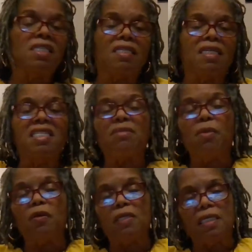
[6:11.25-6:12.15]
It, this is
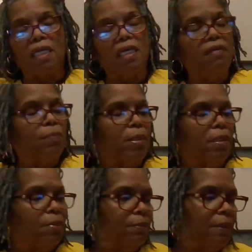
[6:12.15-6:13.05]
mostly kin
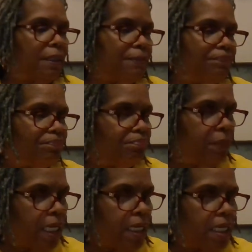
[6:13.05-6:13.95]
people, but
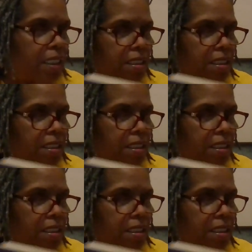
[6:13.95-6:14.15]
man,